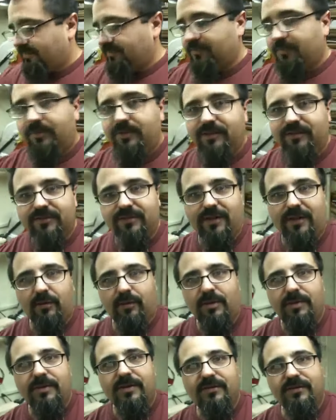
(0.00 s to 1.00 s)
get some of this out of
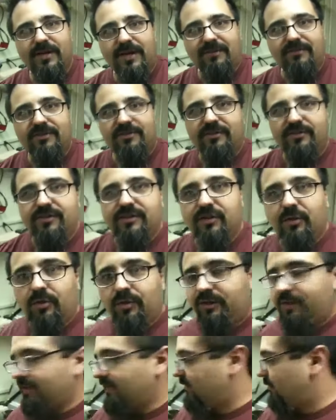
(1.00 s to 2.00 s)
the way because obviously the
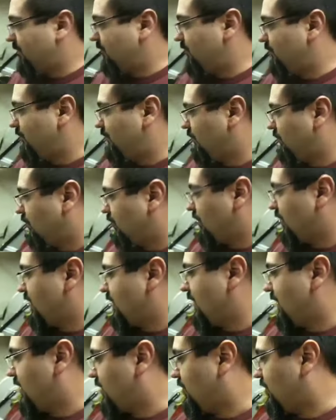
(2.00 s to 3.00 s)
only thing it's being used for
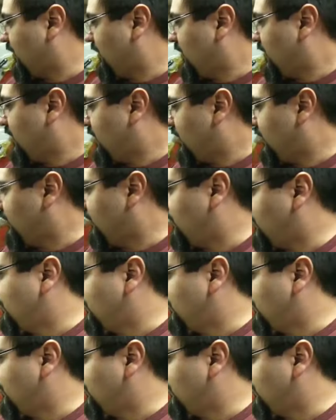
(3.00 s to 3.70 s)
right now is